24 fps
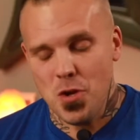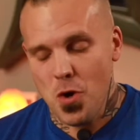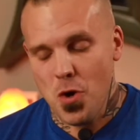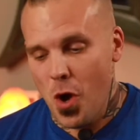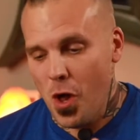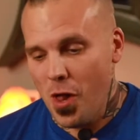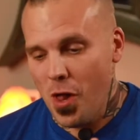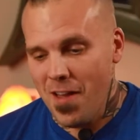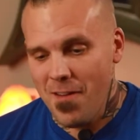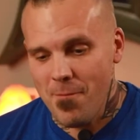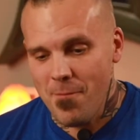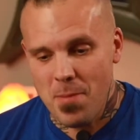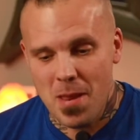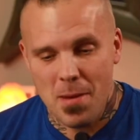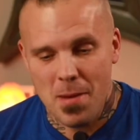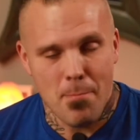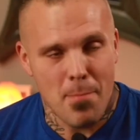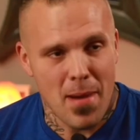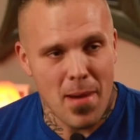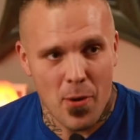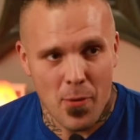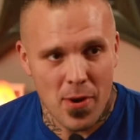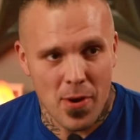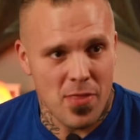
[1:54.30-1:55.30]
you all have been
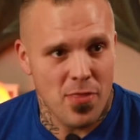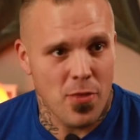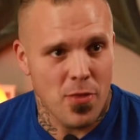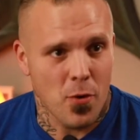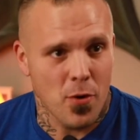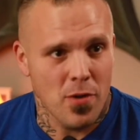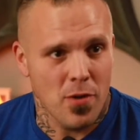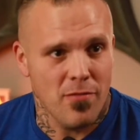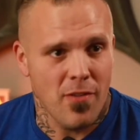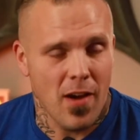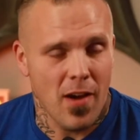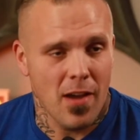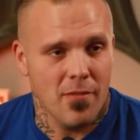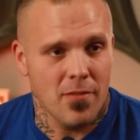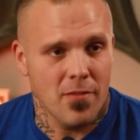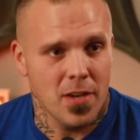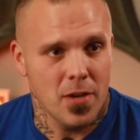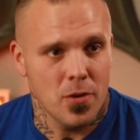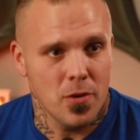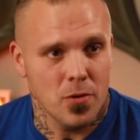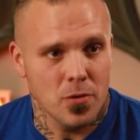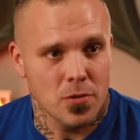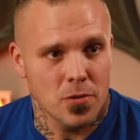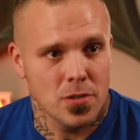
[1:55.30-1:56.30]
married 35
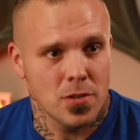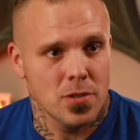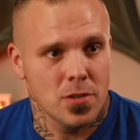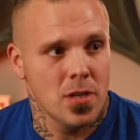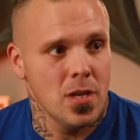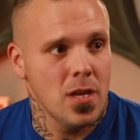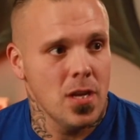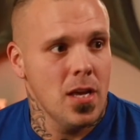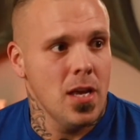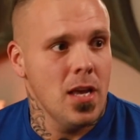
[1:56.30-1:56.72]
years.